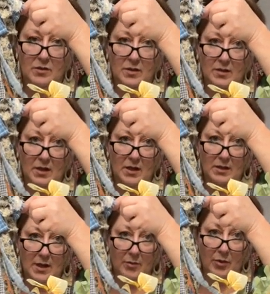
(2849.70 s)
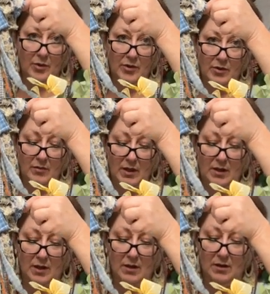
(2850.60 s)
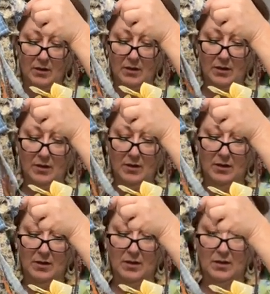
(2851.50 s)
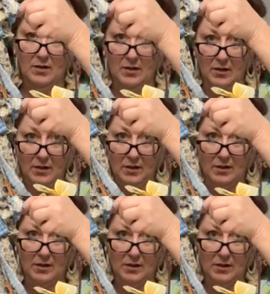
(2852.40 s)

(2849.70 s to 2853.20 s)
just cut that portion right there. Look.